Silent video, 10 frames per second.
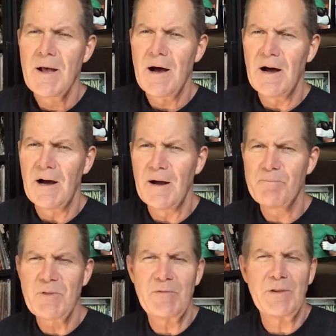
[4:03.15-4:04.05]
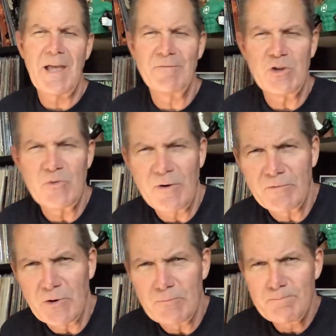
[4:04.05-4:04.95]
uh, definitely have a
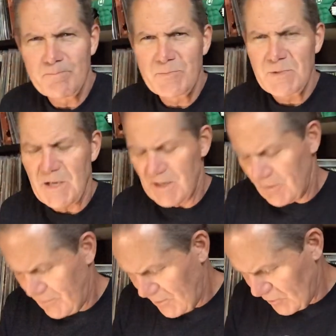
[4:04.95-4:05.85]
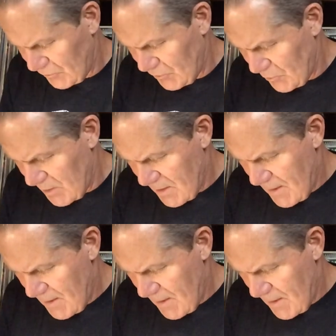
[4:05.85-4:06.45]
UFO kind of feel to it.